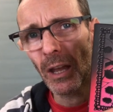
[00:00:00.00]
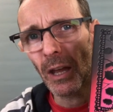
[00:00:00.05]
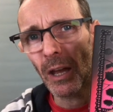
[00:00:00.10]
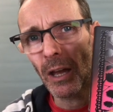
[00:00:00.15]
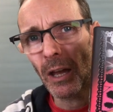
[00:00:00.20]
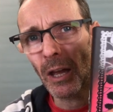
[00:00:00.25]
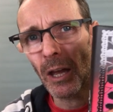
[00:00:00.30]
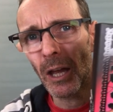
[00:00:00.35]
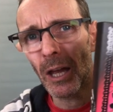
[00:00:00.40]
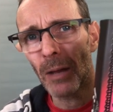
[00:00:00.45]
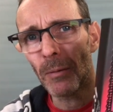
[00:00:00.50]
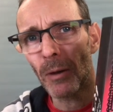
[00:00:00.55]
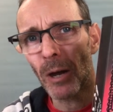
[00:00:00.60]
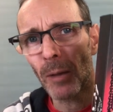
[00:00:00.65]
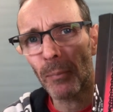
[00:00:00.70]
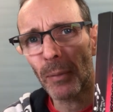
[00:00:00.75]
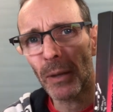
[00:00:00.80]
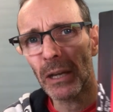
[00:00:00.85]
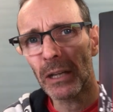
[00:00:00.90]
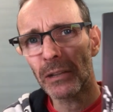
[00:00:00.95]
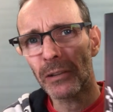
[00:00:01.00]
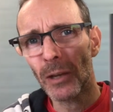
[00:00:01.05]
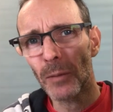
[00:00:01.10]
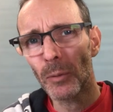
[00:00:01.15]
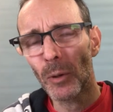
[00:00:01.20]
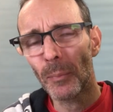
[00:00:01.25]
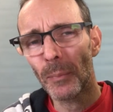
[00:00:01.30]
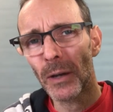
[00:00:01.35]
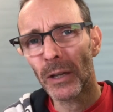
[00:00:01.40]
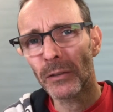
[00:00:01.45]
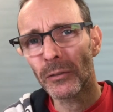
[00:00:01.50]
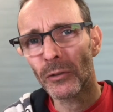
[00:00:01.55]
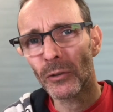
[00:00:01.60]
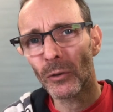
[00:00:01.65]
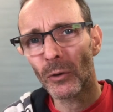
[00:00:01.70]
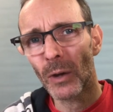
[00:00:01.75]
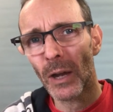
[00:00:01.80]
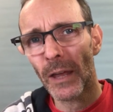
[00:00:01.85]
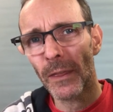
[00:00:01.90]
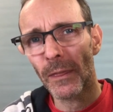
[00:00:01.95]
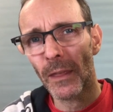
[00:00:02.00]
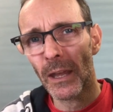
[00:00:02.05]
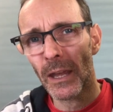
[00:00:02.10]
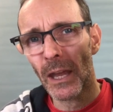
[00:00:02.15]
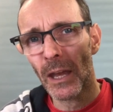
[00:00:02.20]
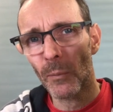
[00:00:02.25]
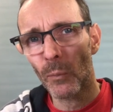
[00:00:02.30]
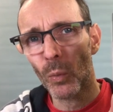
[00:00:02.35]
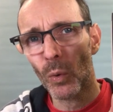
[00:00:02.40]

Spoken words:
I picked up a bundle and they have